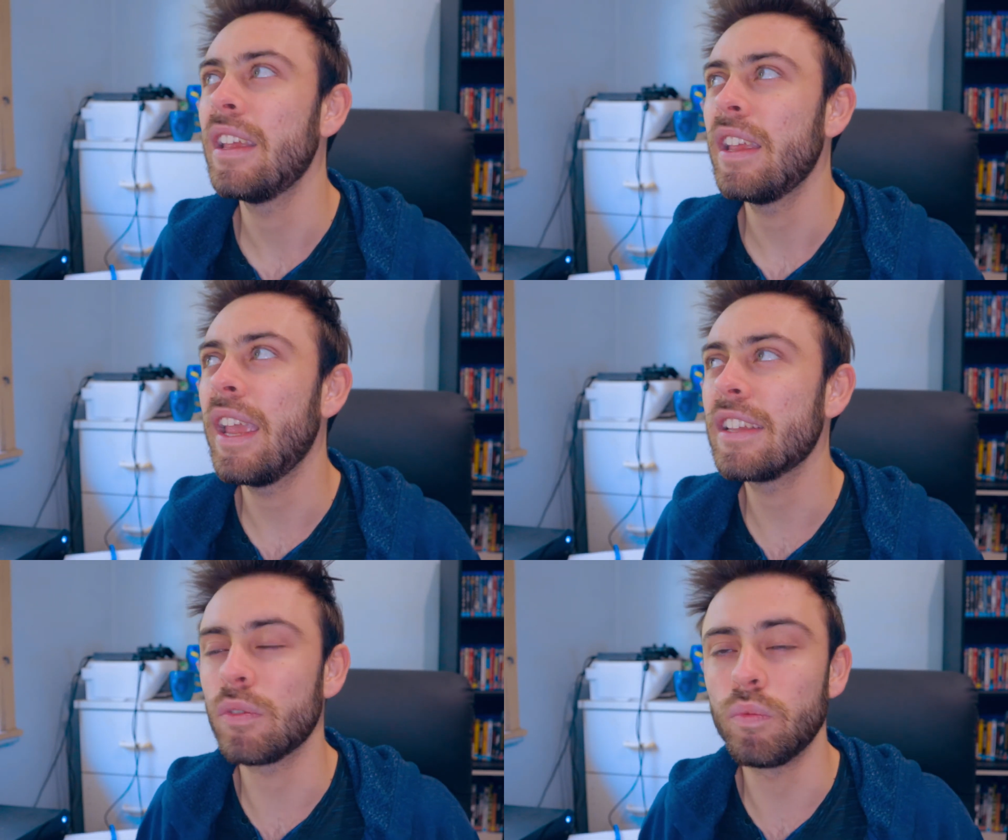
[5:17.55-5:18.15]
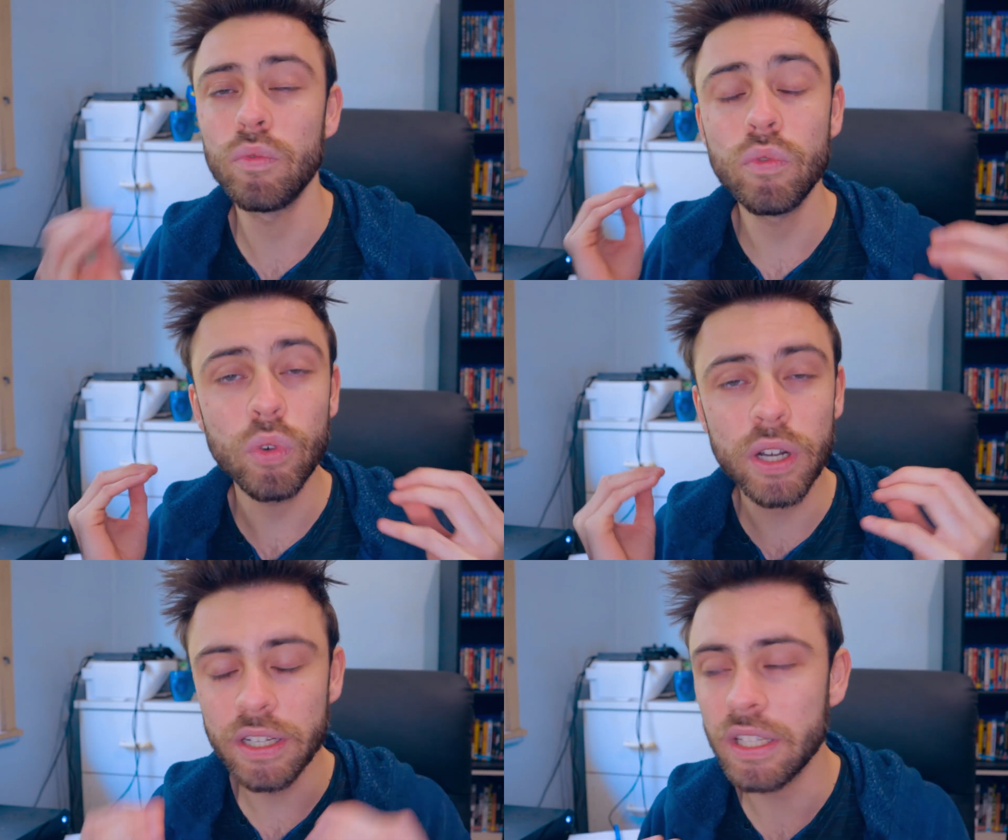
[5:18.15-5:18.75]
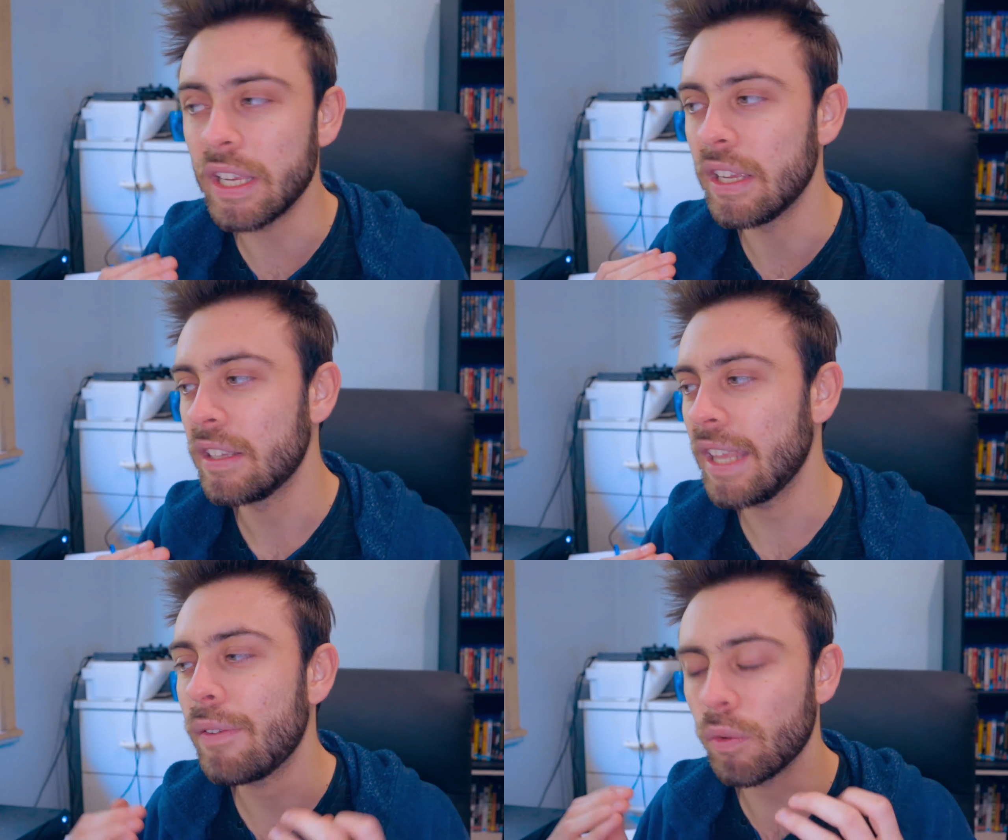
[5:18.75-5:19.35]
they have
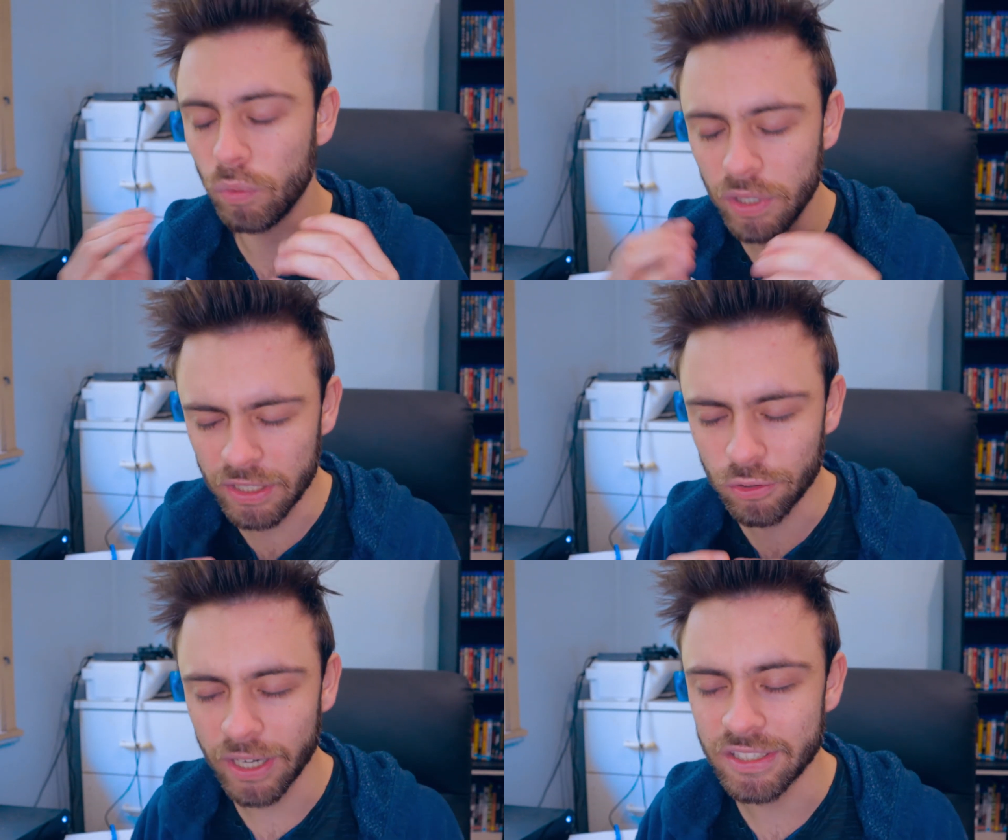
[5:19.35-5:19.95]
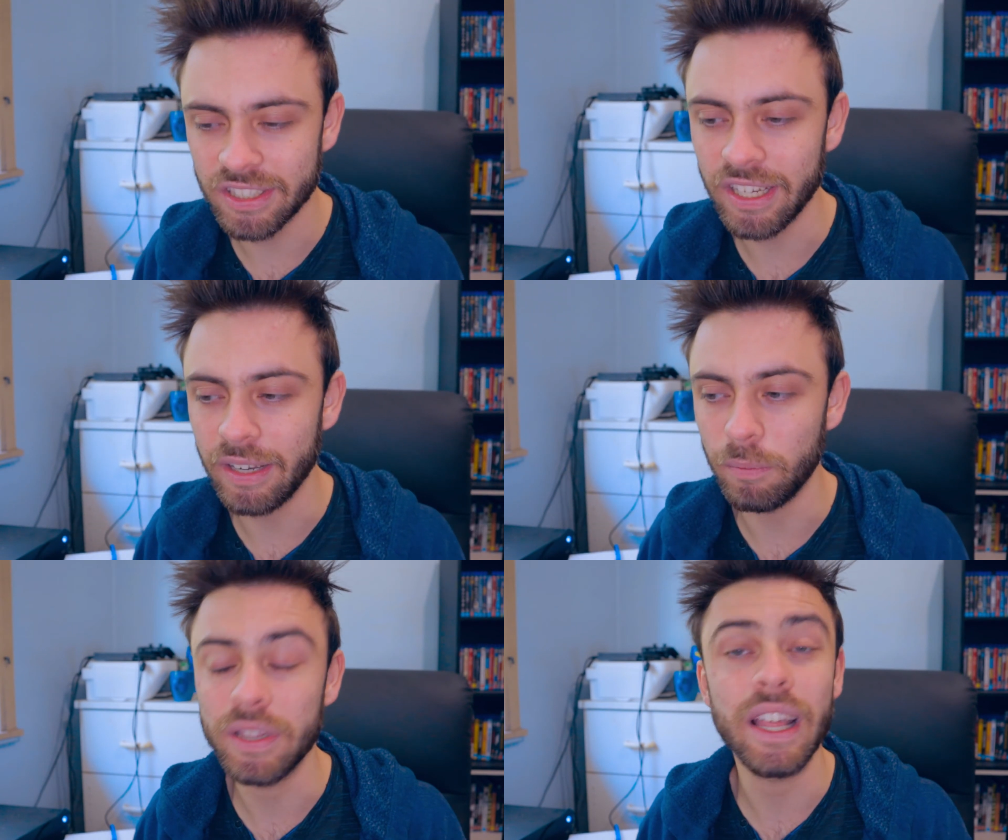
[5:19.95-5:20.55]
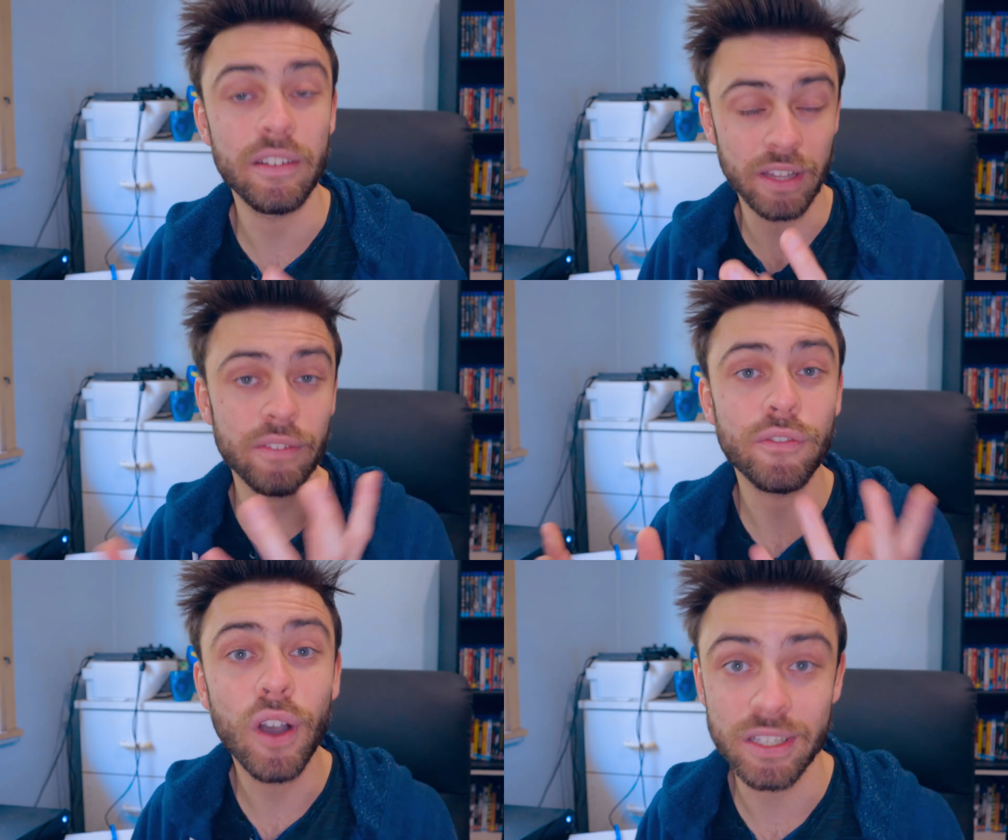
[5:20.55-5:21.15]
a really great scene with
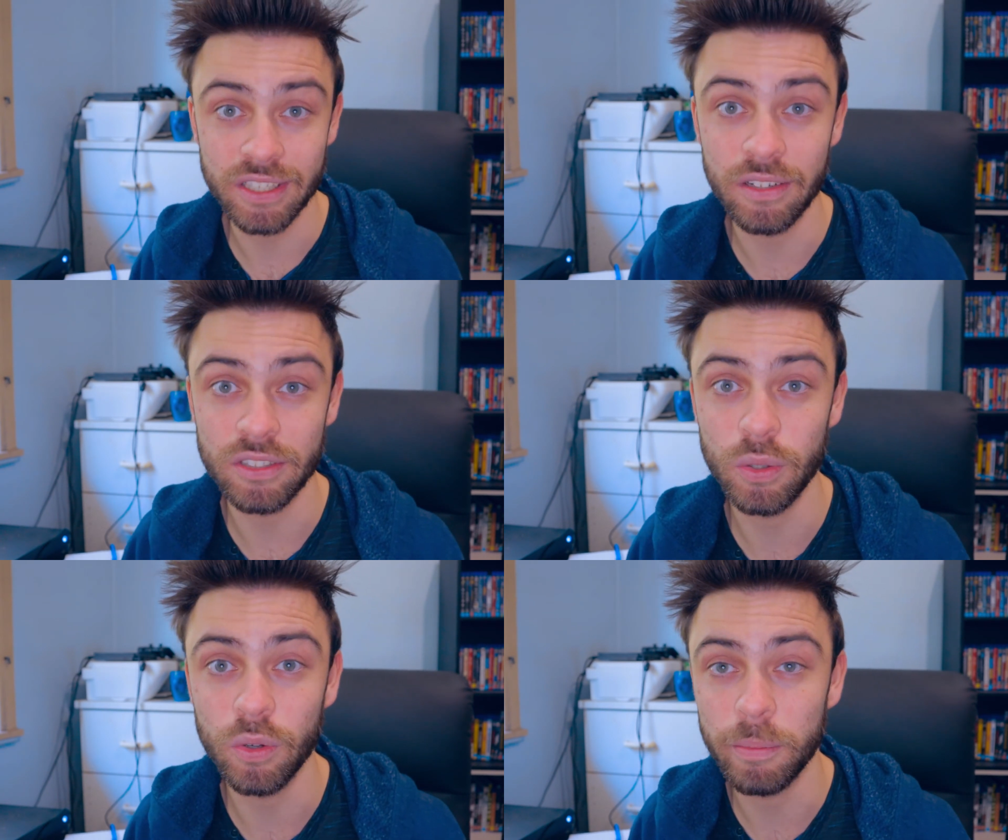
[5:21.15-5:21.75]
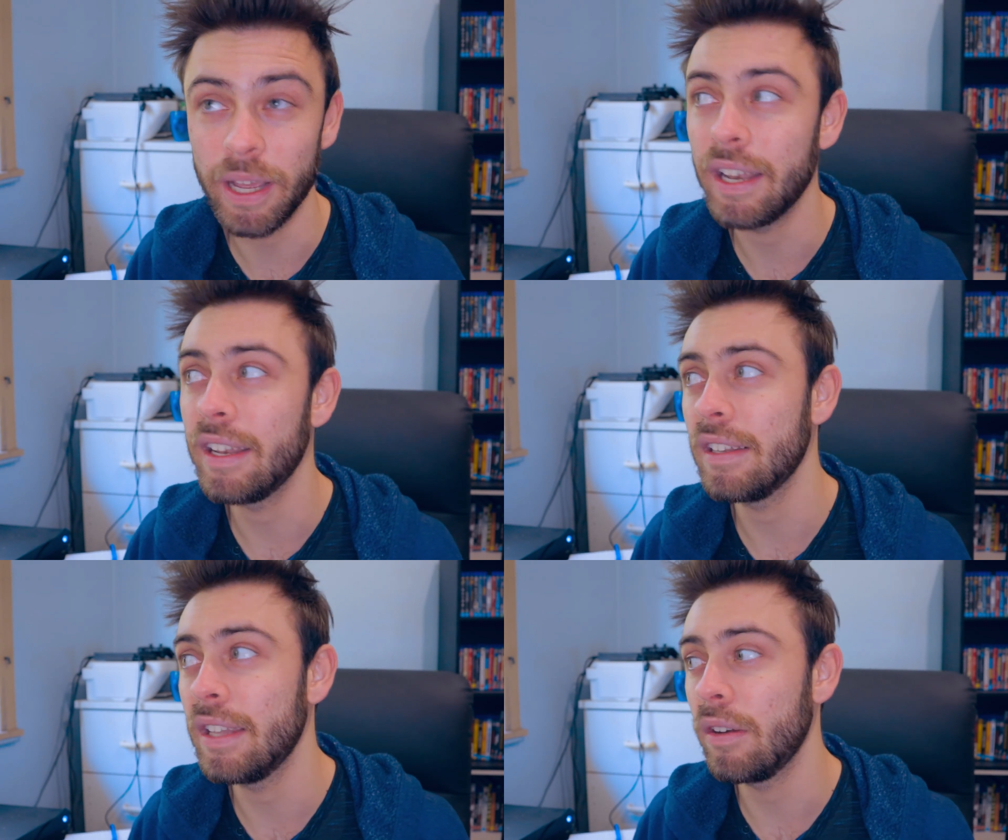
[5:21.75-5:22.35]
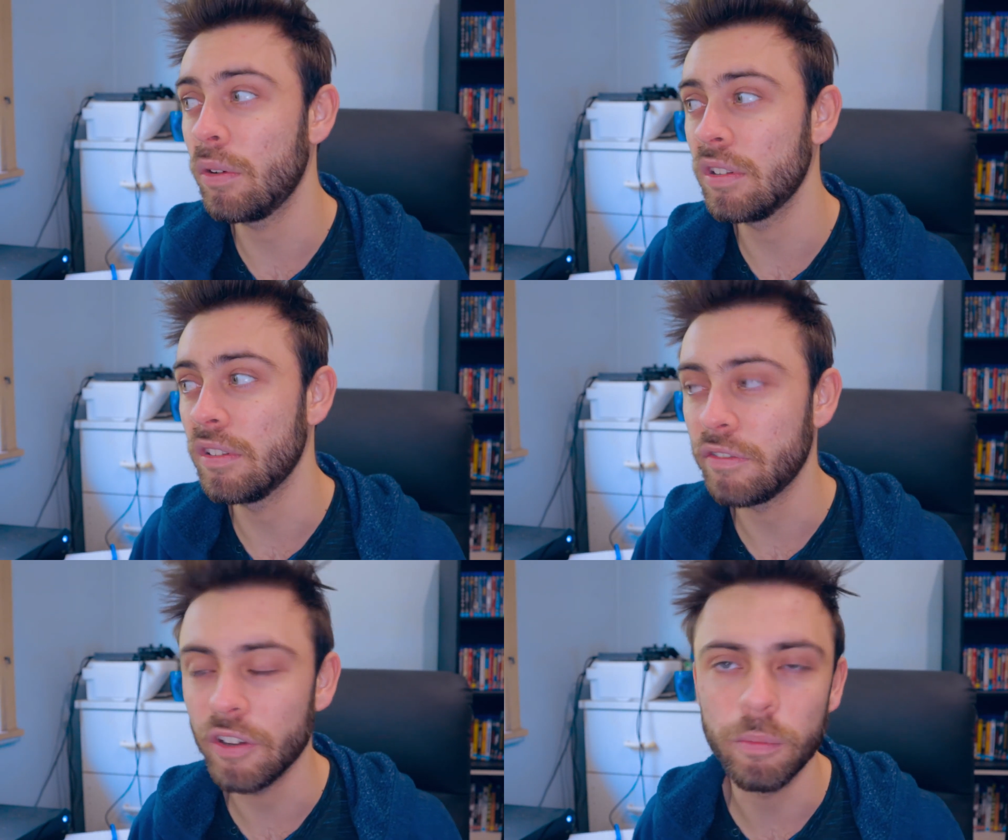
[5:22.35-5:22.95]
that fire scene I was talking about later on in
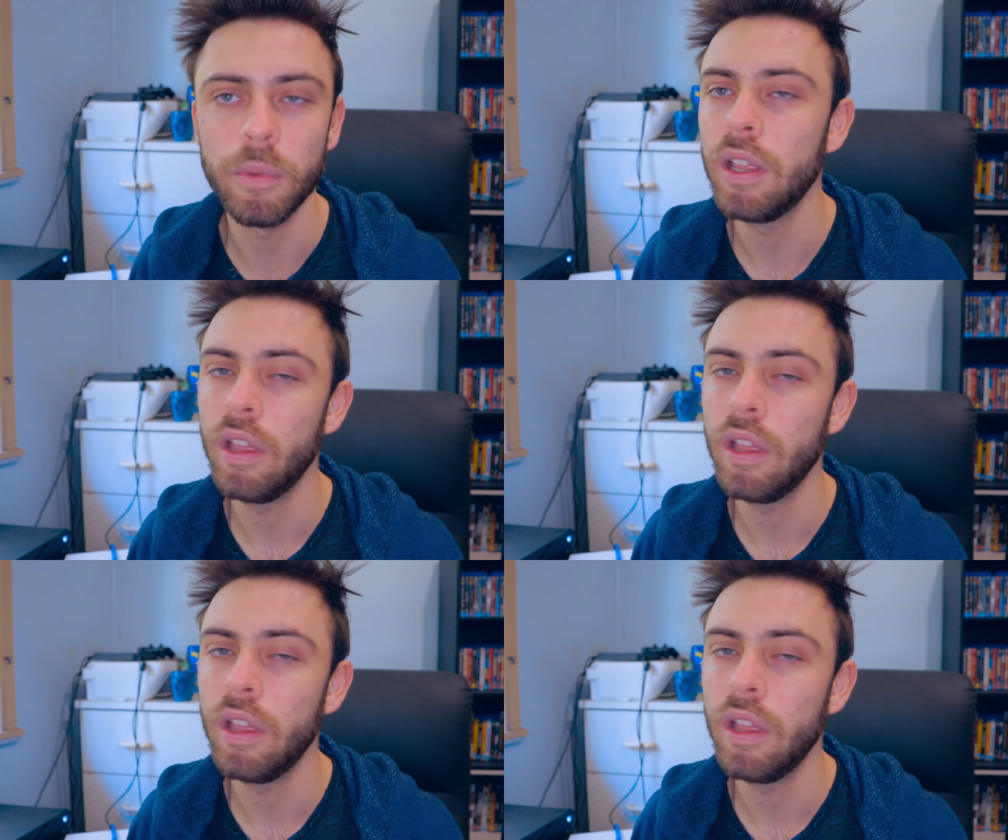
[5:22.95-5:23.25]
the film.